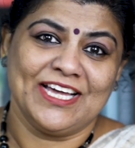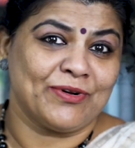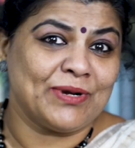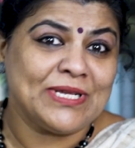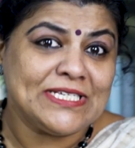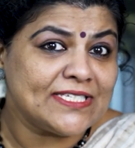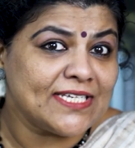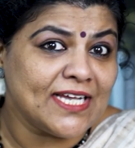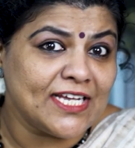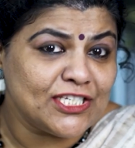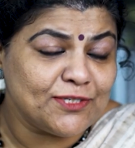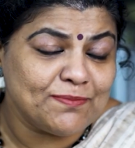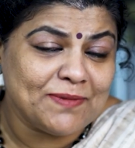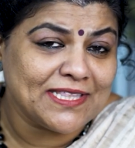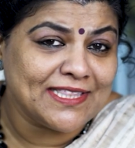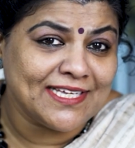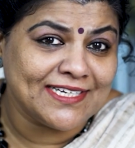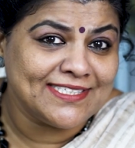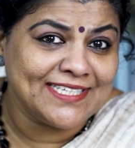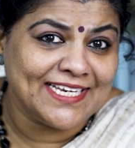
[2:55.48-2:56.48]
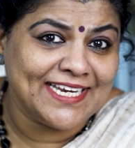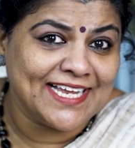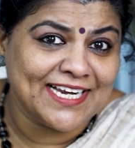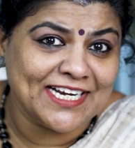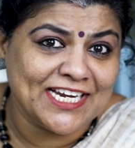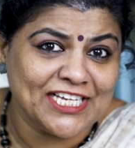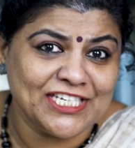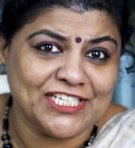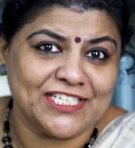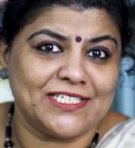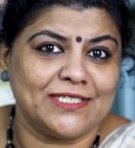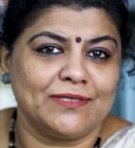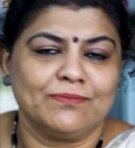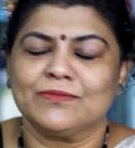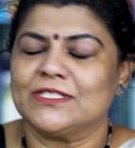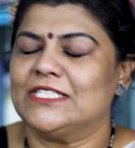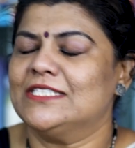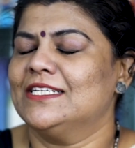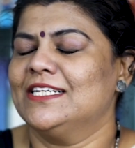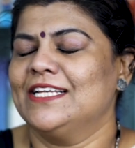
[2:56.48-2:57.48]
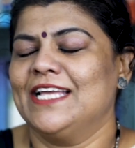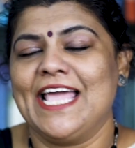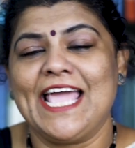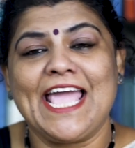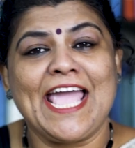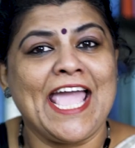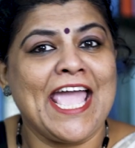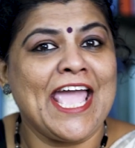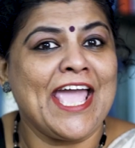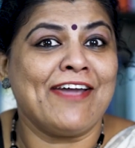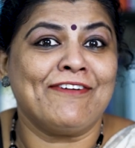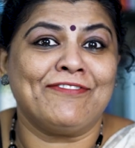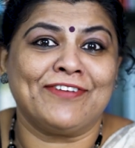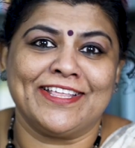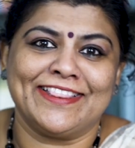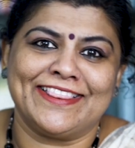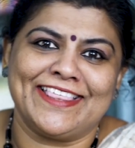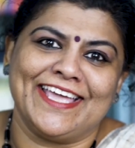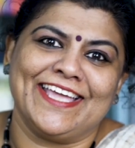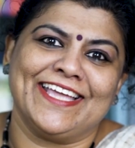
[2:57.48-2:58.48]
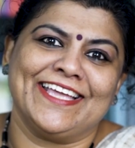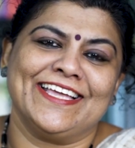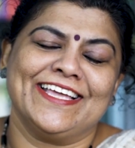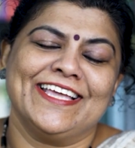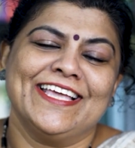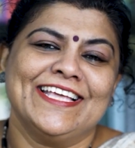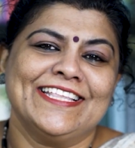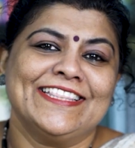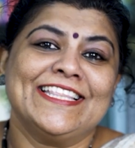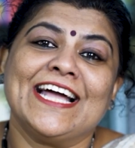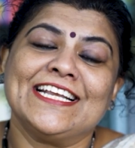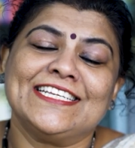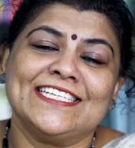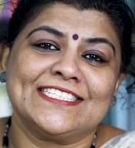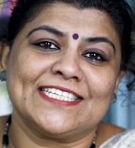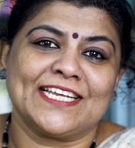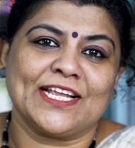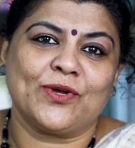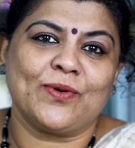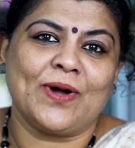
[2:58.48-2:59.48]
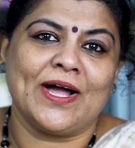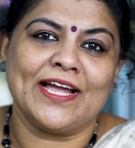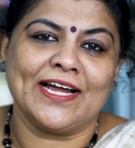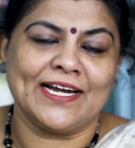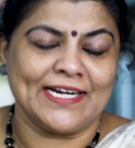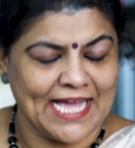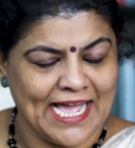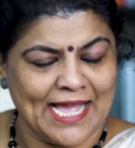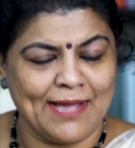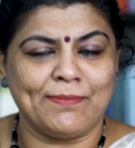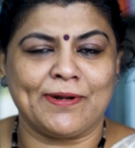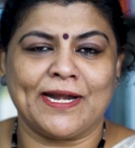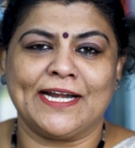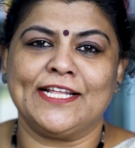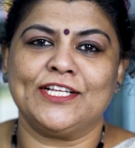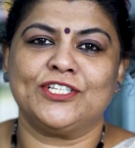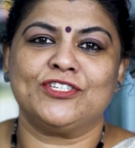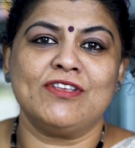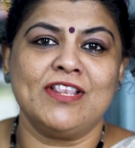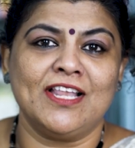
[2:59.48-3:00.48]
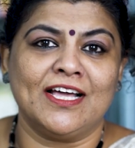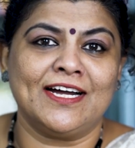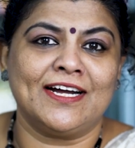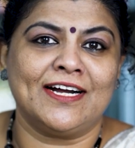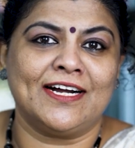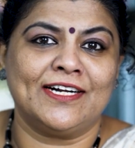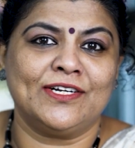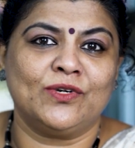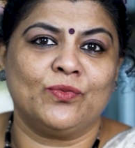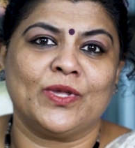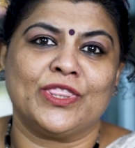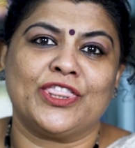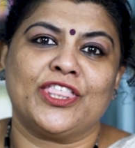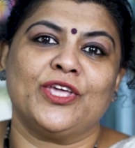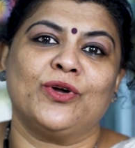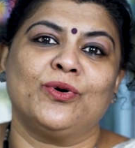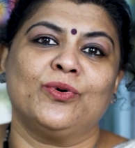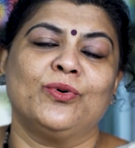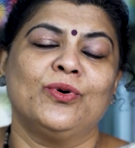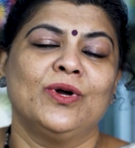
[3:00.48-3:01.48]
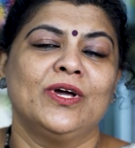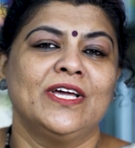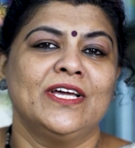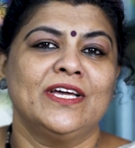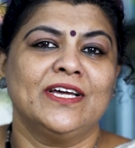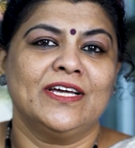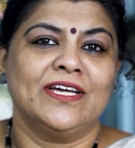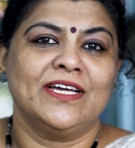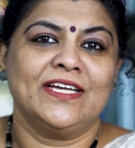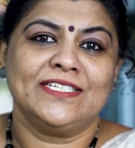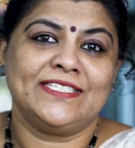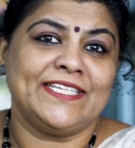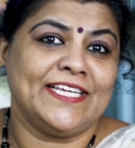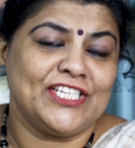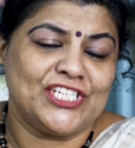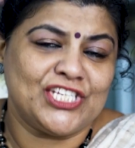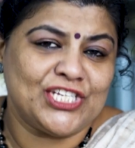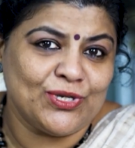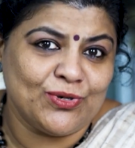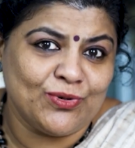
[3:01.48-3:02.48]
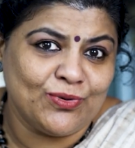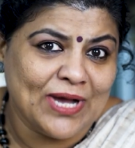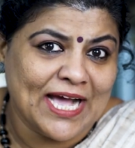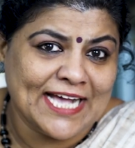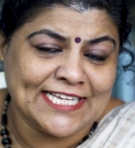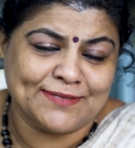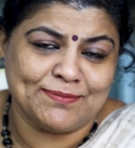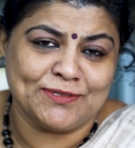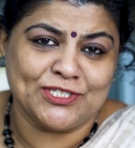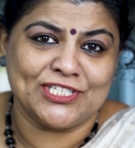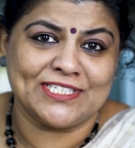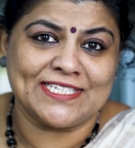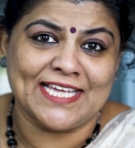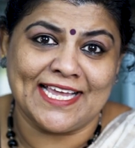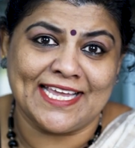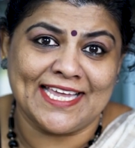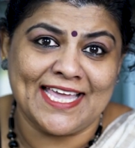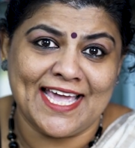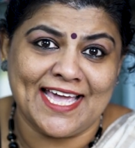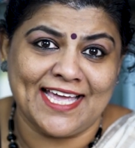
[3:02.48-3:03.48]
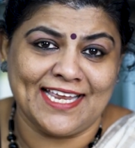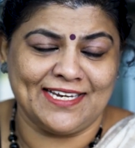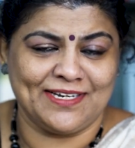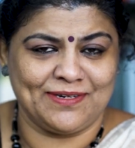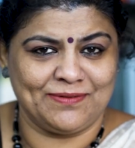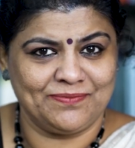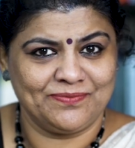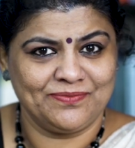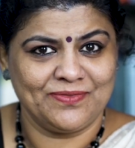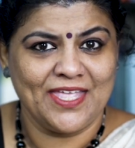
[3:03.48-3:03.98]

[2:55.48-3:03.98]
research methods in English, everything that is required. I'm ready to learn with you, teach you as much as I can,